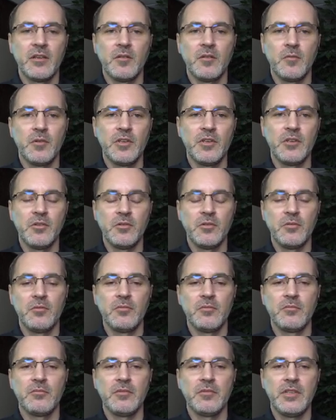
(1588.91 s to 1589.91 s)
When
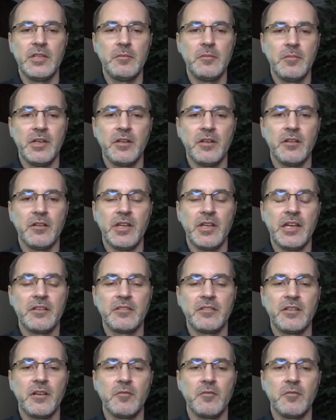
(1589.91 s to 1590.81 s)
you email that to